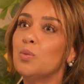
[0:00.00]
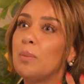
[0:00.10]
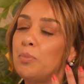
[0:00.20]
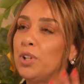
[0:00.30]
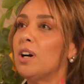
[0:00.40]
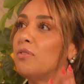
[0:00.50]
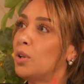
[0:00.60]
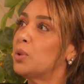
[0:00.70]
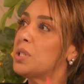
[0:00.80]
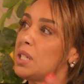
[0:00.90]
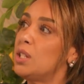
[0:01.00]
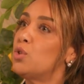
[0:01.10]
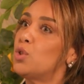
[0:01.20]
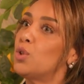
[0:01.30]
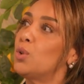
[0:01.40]
we're putting our focus
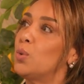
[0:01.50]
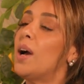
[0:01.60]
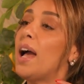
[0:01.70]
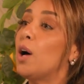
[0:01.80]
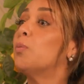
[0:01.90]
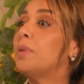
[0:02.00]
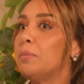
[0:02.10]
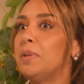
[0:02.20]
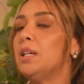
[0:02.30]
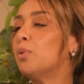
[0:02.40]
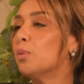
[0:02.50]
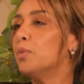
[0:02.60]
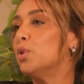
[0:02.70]
into helping people